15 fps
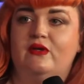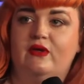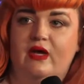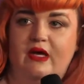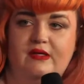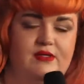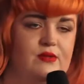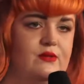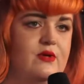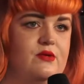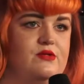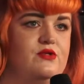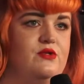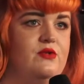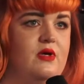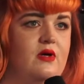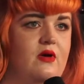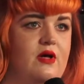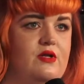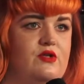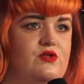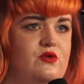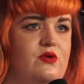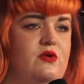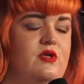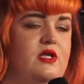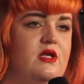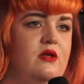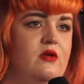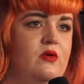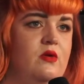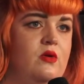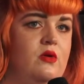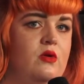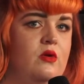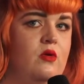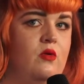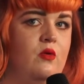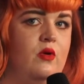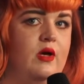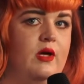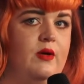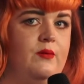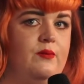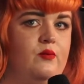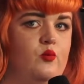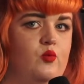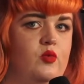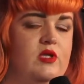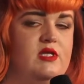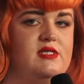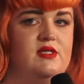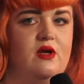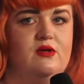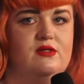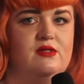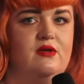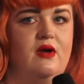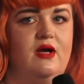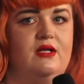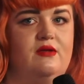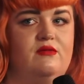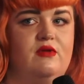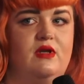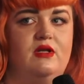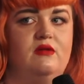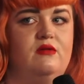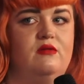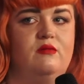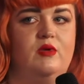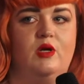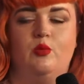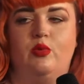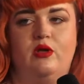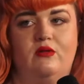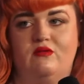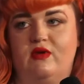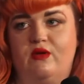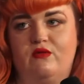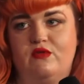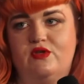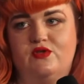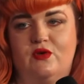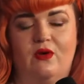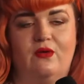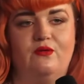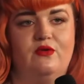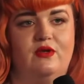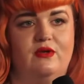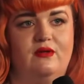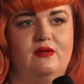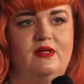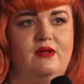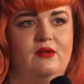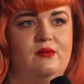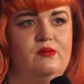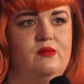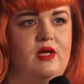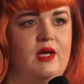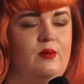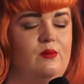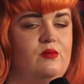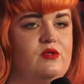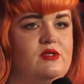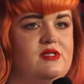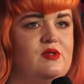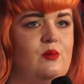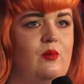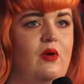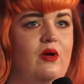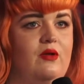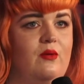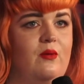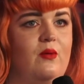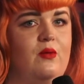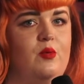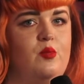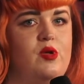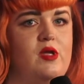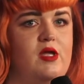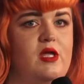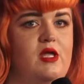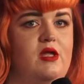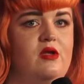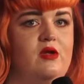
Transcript: so it goes through that kind of journey. But the songs are kind of like a bit of every genre, you know. There's some kind of R&B,